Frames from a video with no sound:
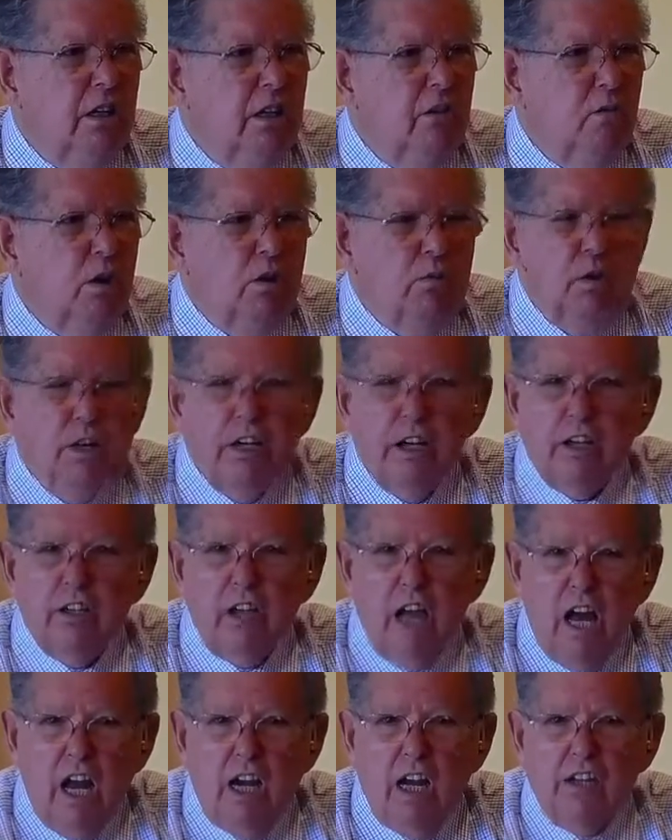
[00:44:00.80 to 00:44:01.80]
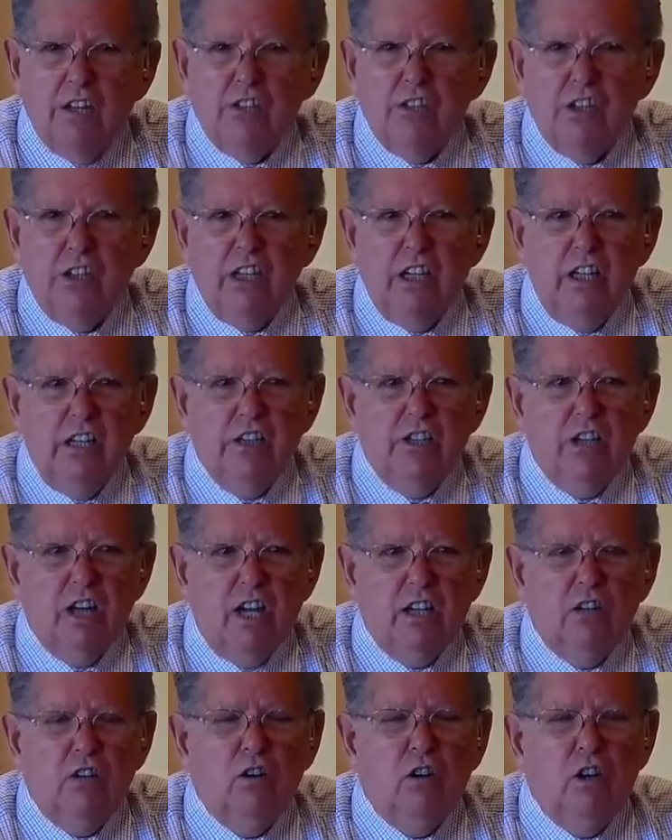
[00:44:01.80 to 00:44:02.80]
when we acknowledge that he's
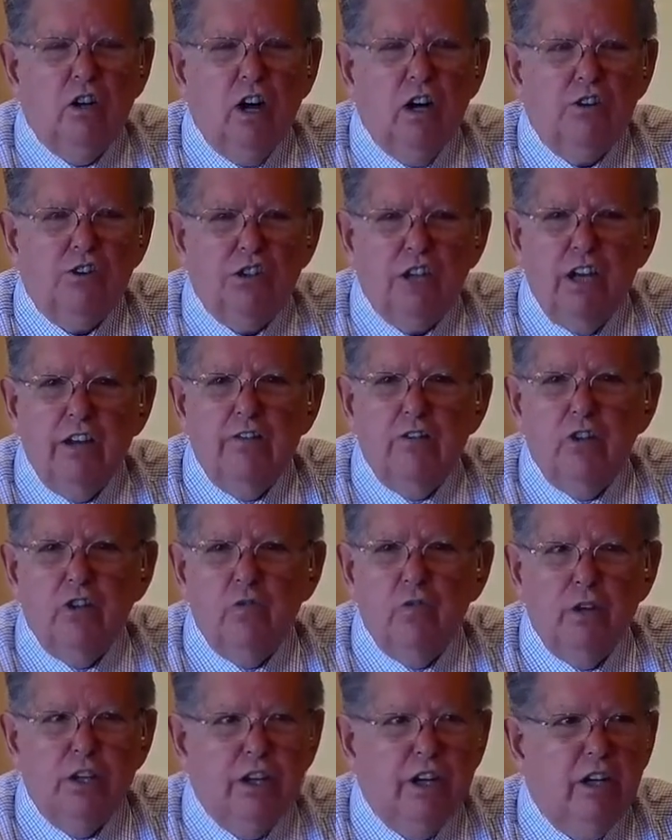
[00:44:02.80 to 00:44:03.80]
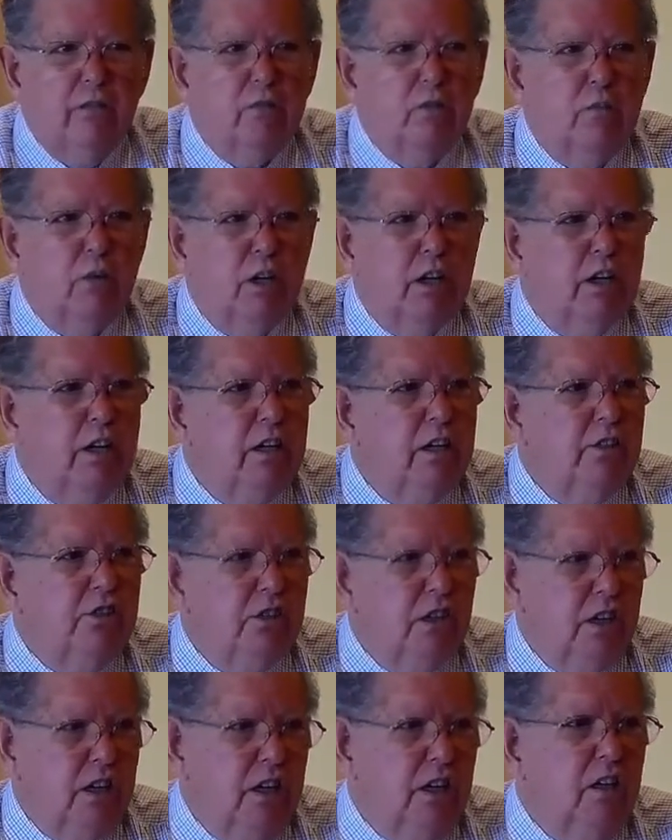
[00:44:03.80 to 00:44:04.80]
not only our Savior and Redeemer, but he is the
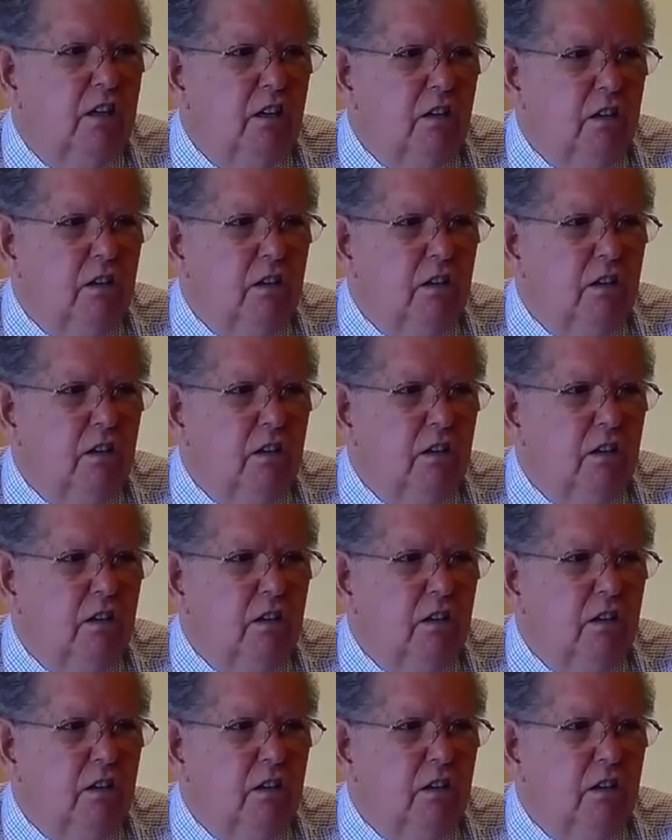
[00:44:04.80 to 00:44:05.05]
healer.